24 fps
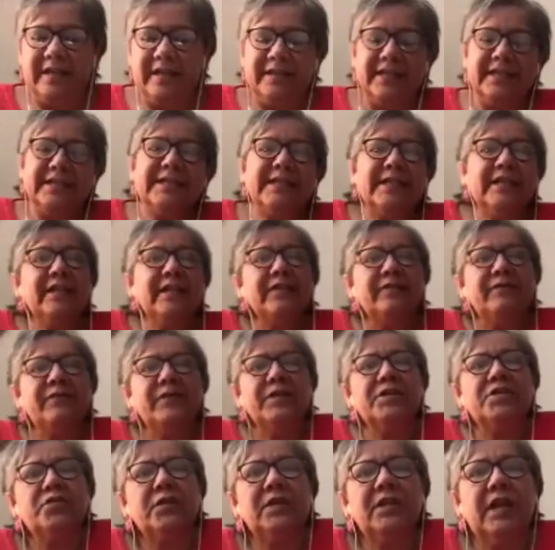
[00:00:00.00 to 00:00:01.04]
this
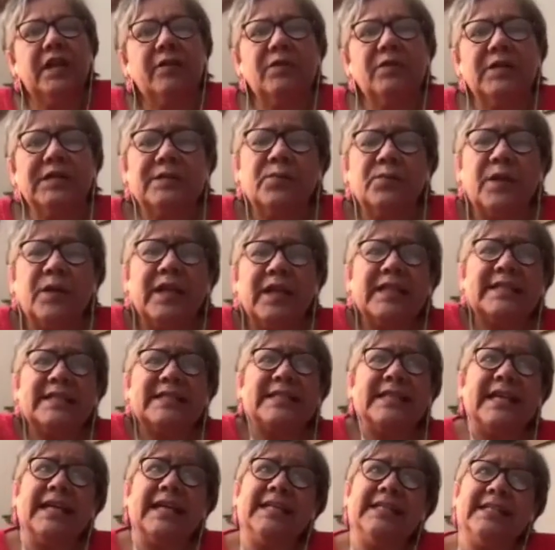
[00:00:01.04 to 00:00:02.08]
individual I was with
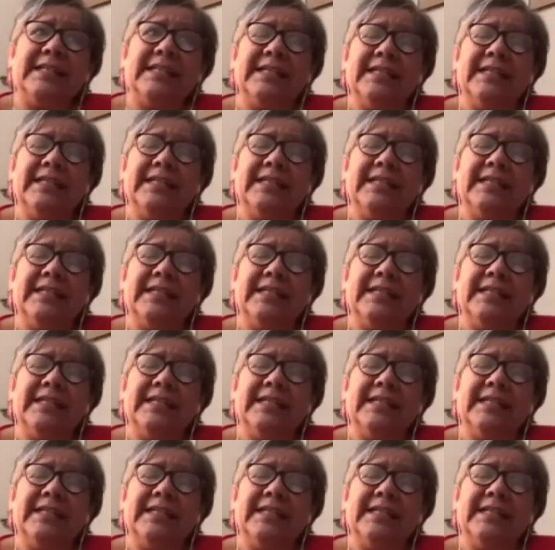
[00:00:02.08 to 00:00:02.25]
said,